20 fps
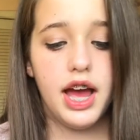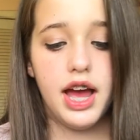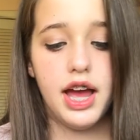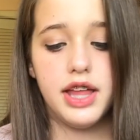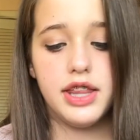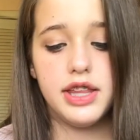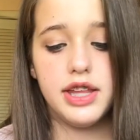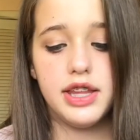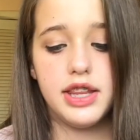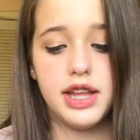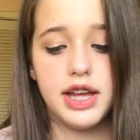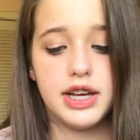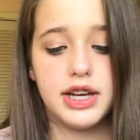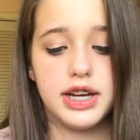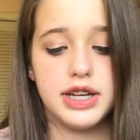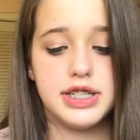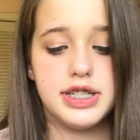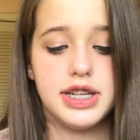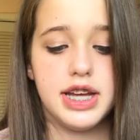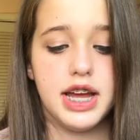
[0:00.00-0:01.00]
And then, like
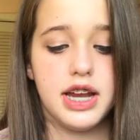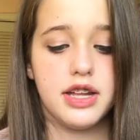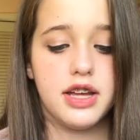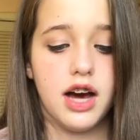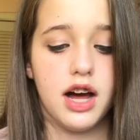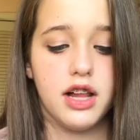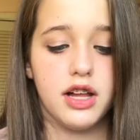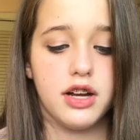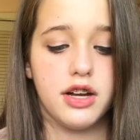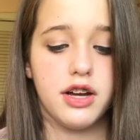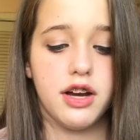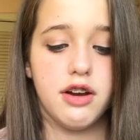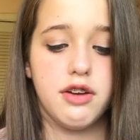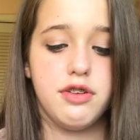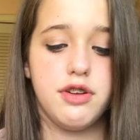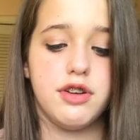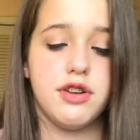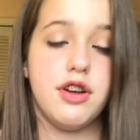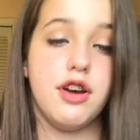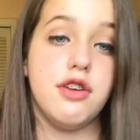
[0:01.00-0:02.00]
I said, color
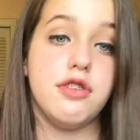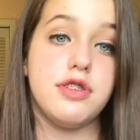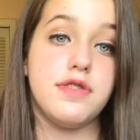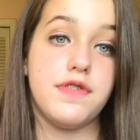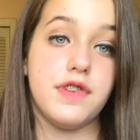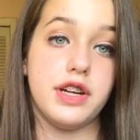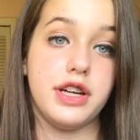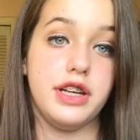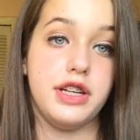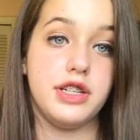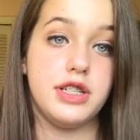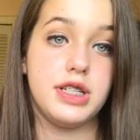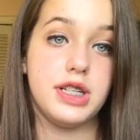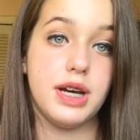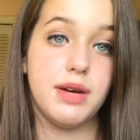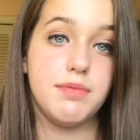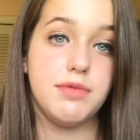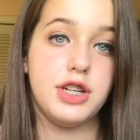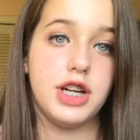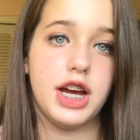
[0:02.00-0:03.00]
code your notes for each
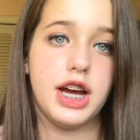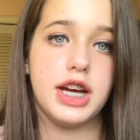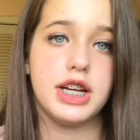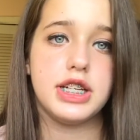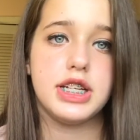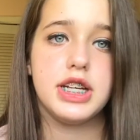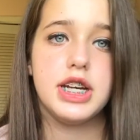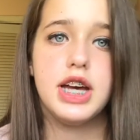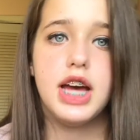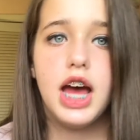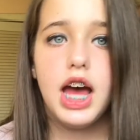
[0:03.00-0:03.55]
subject.